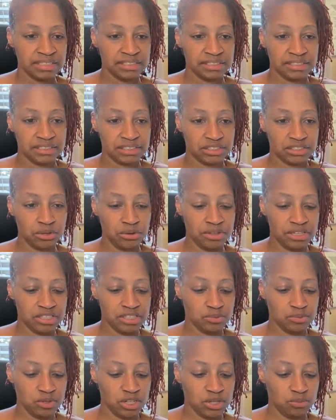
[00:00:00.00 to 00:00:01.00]
So this
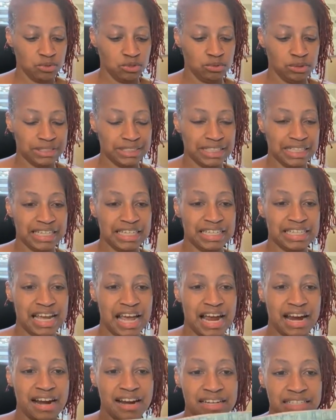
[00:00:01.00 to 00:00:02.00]
week we will need
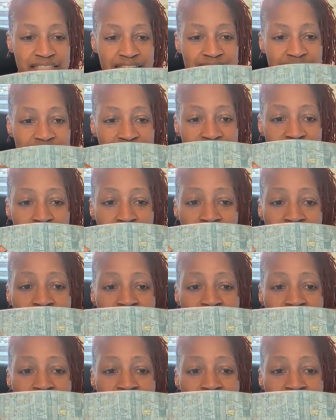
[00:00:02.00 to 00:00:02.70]
our 10 by